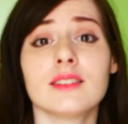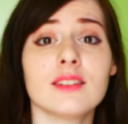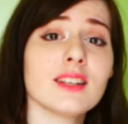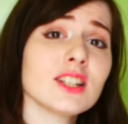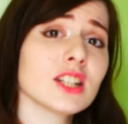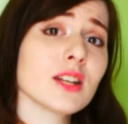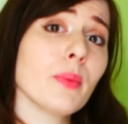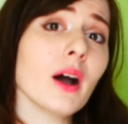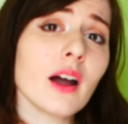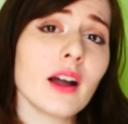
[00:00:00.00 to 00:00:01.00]
The
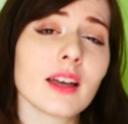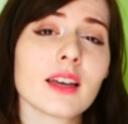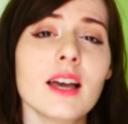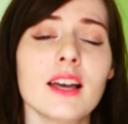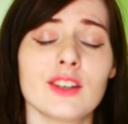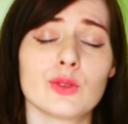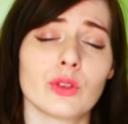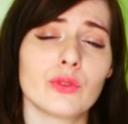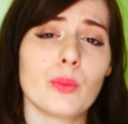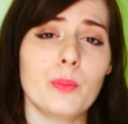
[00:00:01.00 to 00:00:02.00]
Zhangjiajie Park is
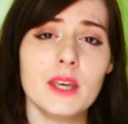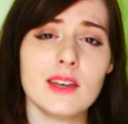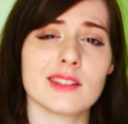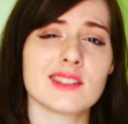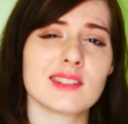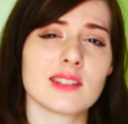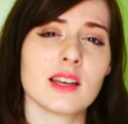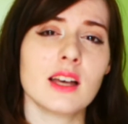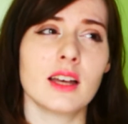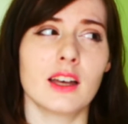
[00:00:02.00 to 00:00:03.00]
one of the biggest
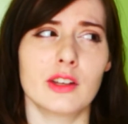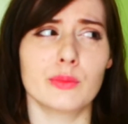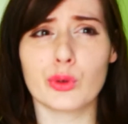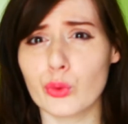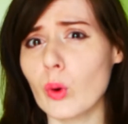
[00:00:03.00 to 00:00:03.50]
and more